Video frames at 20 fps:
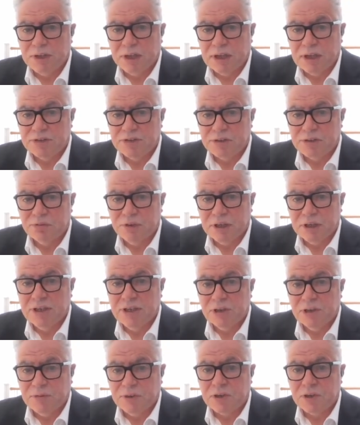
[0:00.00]
That's a really
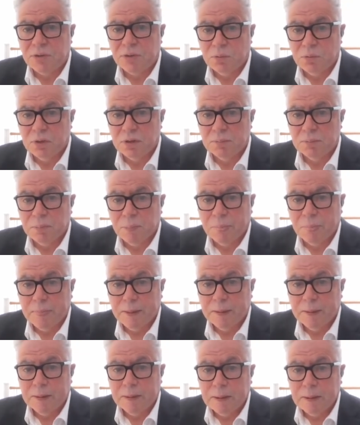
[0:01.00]
difficult one
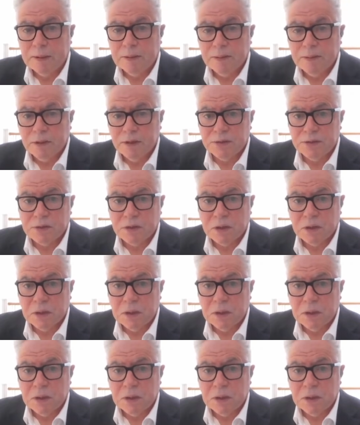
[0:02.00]
that